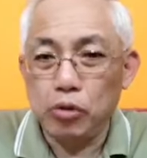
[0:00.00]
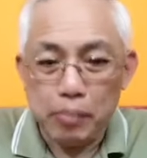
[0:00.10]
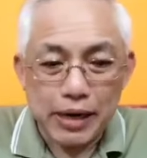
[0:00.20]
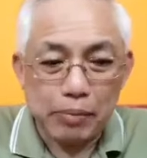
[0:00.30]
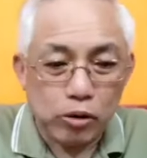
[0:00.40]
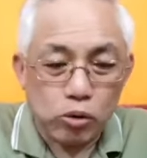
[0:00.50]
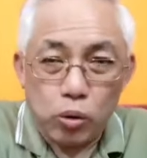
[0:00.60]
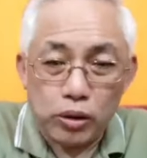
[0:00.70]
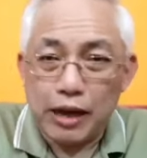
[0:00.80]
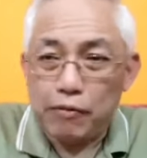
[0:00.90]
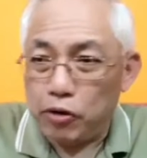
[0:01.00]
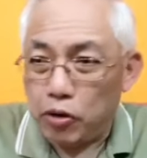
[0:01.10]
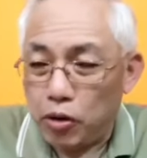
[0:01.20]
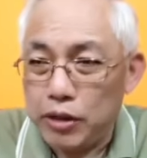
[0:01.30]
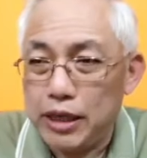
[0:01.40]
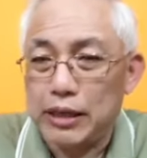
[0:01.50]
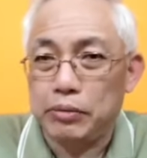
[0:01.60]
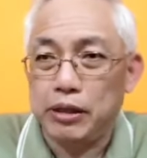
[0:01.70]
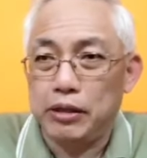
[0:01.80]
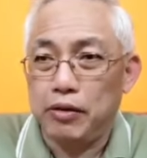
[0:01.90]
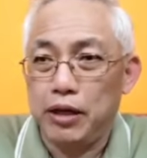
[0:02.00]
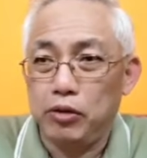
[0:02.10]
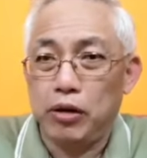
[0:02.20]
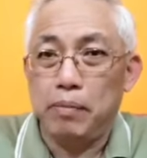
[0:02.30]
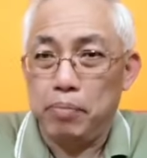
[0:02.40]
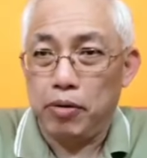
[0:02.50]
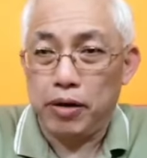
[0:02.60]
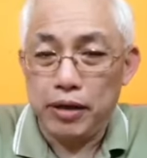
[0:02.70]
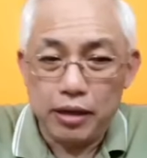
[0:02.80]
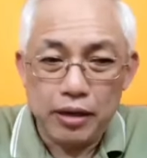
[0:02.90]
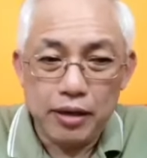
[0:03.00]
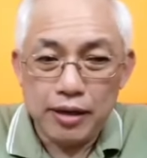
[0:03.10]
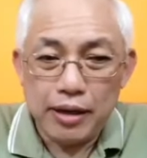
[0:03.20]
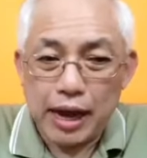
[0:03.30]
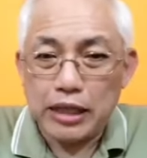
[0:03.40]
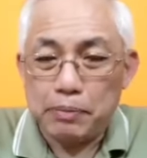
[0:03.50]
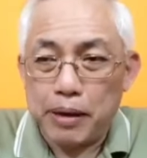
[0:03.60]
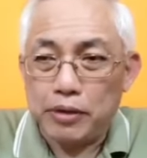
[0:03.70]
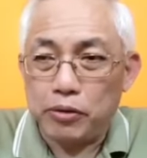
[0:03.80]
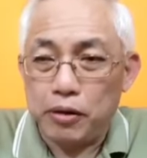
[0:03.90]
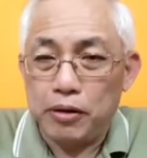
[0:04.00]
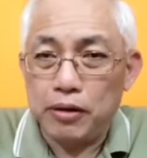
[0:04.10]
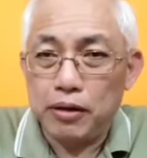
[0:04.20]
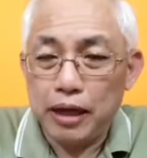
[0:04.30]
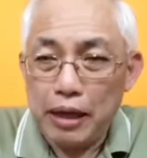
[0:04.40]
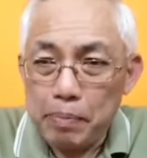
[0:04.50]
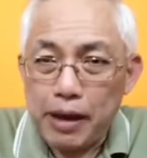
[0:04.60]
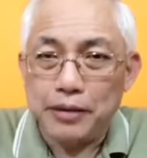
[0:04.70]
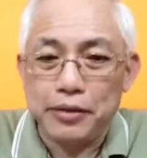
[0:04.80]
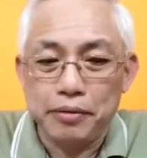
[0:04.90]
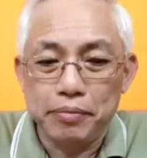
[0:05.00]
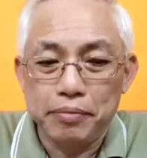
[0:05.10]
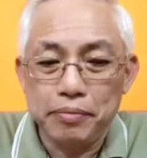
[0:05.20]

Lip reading: to make up the quota for all these subsidiary to employ S-Pass or E-Pass.